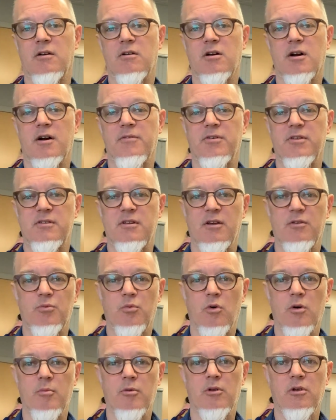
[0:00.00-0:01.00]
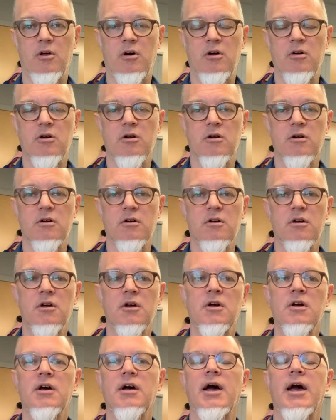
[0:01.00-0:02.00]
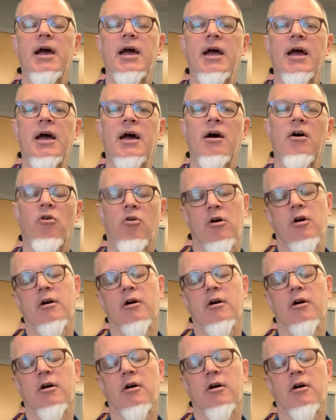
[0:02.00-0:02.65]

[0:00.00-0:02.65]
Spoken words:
Coffee stays warmer longer, and